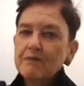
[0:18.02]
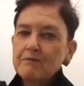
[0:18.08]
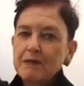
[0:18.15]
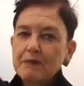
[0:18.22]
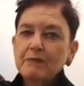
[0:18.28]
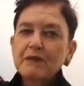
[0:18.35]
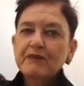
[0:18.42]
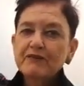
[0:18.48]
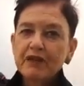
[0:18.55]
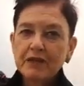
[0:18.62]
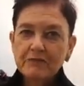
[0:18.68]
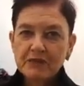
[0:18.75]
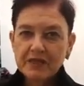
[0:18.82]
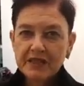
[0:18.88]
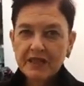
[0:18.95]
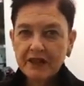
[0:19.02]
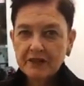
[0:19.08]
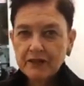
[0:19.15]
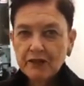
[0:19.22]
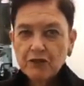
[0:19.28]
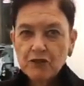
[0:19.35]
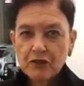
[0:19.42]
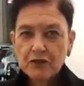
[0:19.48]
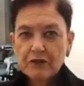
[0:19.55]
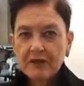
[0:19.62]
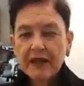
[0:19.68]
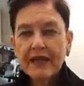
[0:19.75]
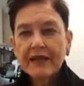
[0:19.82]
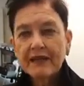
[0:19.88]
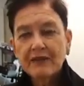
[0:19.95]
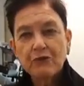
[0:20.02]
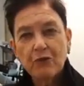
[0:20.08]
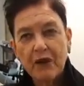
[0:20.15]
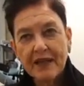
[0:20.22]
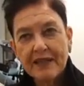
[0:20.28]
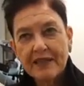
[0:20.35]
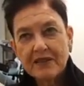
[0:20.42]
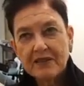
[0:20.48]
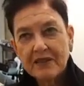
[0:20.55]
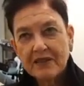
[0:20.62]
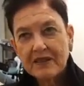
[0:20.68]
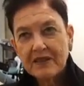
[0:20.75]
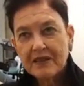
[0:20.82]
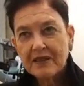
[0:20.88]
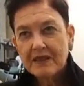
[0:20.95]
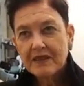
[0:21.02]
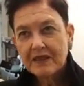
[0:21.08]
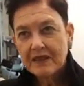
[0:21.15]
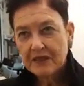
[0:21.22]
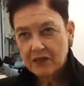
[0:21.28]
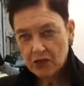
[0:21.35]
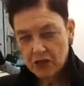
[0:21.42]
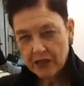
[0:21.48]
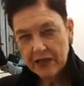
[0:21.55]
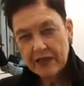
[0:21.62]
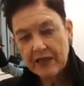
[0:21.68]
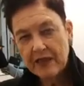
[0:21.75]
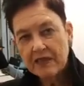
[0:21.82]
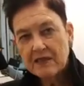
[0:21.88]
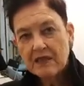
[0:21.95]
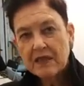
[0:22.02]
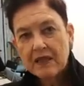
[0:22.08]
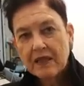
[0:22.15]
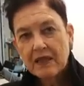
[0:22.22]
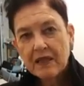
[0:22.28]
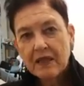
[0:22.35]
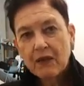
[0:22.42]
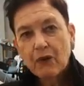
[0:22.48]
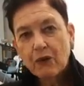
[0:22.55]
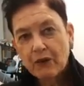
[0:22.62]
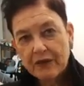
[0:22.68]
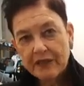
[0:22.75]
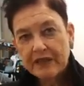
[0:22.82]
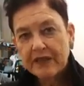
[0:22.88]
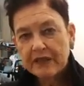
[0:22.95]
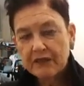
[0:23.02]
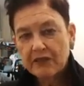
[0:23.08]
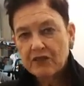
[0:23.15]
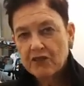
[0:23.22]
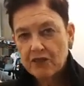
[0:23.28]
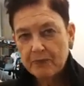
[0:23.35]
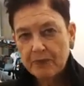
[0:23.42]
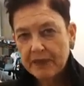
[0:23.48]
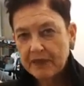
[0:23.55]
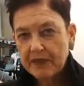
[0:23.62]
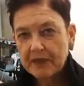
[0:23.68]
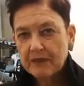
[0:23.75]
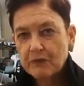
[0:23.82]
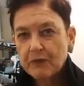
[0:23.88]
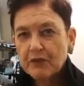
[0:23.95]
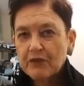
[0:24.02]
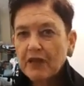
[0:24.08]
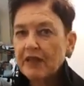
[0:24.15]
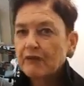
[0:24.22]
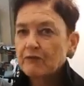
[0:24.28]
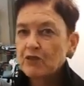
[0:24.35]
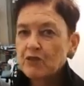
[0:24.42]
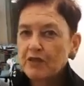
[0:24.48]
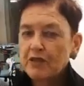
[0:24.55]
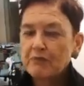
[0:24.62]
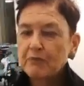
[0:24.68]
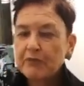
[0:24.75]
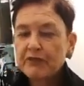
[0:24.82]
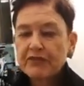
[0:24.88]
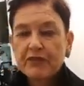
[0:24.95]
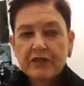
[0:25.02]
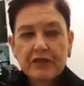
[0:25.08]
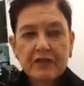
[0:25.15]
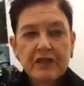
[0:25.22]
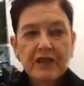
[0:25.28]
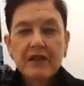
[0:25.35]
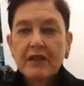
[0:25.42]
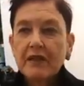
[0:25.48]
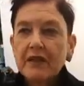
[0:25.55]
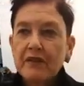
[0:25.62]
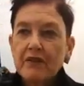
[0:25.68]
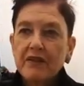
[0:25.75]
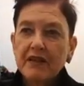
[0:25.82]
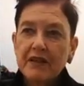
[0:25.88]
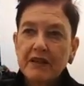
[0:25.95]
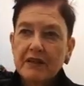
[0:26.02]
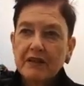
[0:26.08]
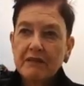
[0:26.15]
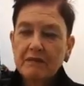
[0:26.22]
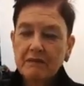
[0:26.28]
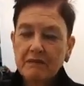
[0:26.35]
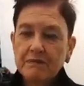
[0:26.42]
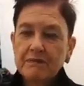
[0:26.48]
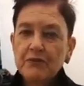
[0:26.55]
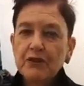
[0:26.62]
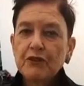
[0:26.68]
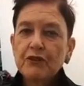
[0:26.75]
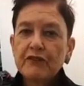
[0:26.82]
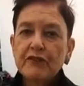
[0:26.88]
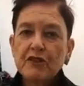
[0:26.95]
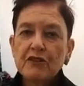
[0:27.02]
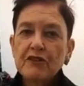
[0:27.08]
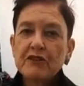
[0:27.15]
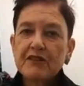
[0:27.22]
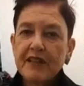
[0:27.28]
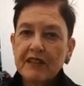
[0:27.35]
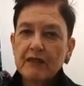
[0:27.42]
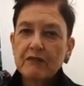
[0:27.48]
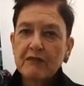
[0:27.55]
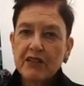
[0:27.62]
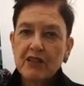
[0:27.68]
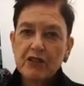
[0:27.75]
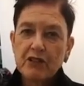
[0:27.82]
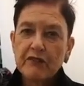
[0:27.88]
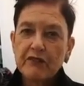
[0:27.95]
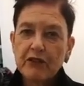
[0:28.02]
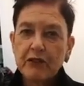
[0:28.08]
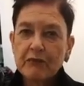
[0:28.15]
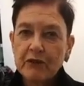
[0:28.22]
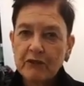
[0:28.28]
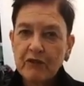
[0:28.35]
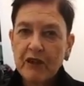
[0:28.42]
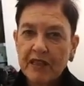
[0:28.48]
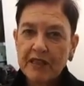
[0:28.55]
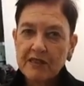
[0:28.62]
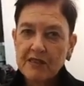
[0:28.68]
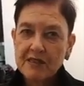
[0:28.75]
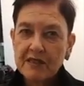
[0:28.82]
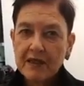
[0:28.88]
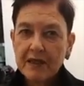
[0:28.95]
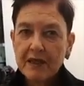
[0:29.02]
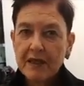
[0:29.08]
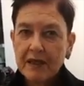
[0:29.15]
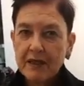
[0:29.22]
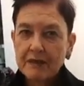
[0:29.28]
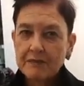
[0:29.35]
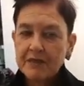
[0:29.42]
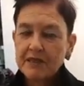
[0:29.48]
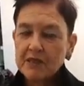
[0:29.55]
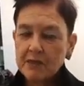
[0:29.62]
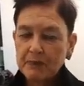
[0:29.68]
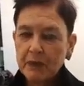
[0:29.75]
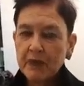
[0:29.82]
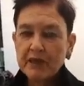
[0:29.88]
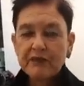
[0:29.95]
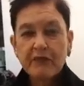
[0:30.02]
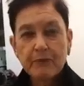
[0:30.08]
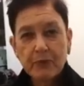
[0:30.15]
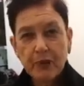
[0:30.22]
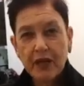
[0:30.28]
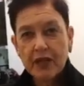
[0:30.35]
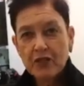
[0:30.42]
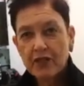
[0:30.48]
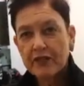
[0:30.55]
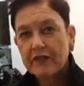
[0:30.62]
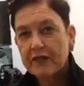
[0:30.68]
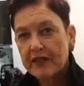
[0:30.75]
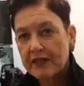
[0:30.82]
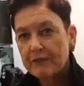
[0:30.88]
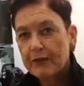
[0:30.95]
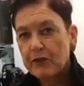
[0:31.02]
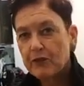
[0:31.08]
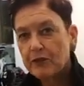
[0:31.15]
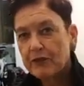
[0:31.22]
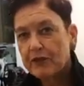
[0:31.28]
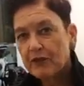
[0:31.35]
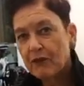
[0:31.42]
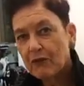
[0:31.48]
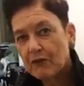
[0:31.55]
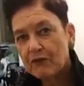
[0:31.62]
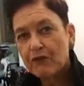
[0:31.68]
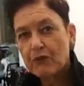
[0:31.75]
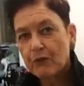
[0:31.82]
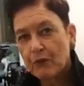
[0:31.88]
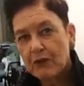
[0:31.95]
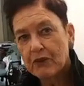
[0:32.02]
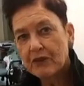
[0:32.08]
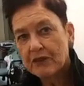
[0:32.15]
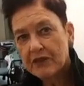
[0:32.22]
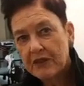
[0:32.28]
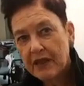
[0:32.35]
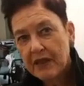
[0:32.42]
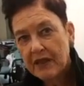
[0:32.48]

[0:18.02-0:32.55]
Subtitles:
People have come together to handwrite in Chinese or in English, depending on what language they prefer, the Universal Declaration of Human Rights. It's a part of a project that I've been doing all over the world,